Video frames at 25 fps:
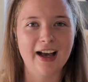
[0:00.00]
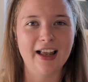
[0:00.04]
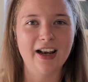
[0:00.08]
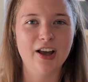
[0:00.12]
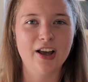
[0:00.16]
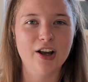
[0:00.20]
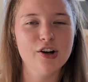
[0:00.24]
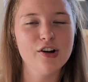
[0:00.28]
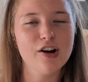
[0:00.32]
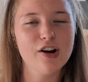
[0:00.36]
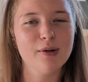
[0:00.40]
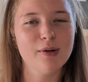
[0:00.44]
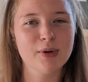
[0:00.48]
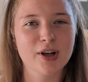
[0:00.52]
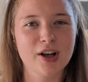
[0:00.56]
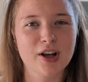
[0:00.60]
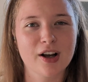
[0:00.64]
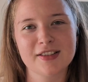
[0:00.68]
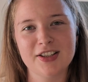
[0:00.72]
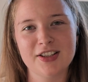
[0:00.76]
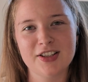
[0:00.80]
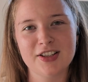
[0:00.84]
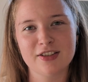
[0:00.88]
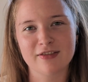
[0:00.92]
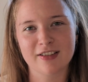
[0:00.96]
I'm Girl
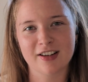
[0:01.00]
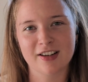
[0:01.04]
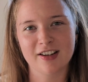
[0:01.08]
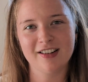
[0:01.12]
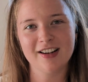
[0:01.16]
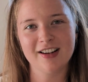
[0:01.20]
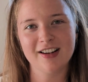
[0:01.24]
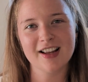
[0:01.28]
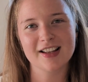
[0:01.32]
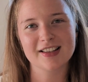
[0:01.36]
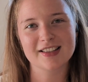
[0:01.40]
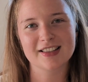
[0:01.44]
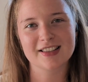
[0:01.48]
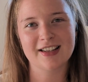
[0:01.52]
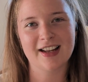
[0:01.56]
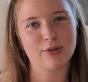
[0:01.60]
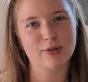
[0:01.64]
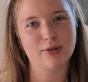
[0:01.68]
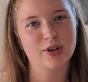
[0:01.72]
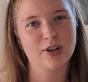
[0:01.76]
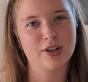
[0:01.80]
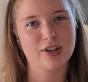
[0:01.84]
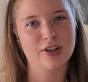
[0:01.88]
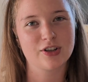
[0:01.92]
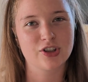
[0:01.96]
Teaches Rendering, and today I'm
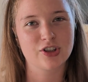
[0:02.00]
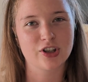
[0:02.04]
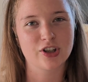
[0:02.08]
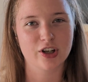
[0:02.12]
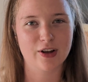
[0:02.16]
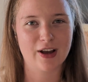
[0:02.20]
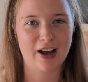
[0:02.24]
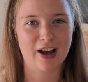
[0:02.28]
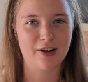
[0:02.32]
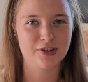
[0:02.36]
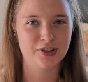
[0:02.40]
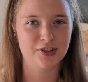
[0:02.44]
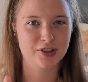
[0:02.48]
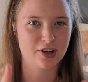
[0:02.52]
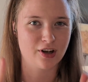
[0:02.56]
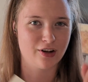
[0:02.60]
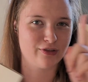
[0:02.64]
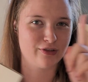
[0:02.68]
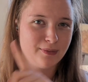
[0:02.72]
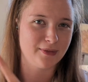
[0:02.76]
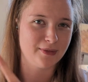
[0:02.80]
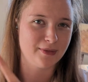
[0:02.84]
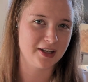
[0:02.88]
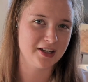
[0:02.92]
going to show you how to go from this